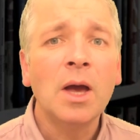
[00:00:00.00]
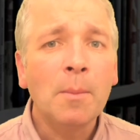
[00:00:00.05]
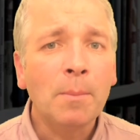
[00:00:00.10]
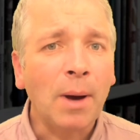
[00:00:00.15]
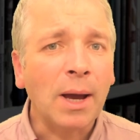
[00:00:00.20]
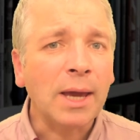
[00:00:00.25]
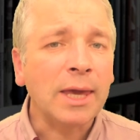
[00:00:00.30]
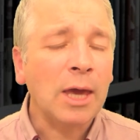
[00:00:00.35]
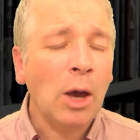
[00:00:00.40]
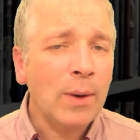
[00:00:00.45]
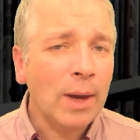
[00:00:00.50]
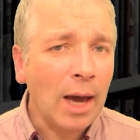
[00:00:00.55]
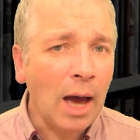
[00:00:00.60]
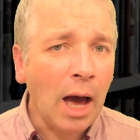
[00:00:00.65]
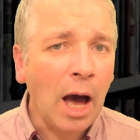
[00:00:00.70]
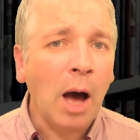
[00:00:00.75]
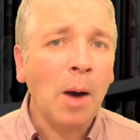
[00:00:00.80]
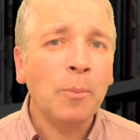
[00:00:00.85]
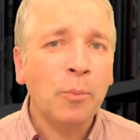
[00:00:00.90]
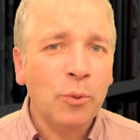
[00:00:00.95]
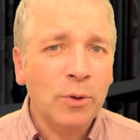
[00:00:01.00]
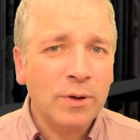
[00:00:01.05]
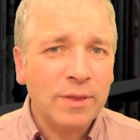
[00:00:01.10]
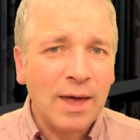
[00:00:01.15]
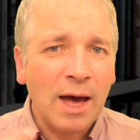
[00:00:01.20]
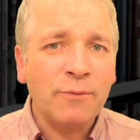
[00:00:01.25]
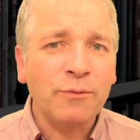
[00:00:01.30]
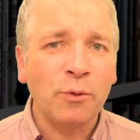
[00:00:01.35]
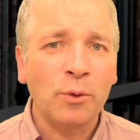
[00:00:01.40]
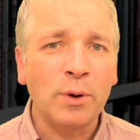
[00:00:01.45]
By going up with
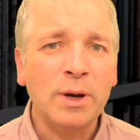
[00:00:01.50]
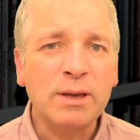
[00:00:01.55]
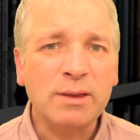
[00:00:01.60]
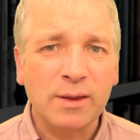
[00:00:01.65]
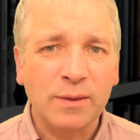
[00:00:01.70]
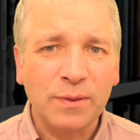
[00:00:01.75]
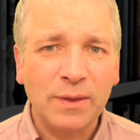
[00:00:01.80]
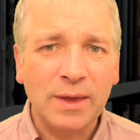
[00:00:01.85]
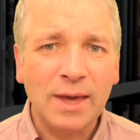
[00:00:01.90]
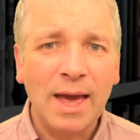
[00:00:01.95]
our voice at the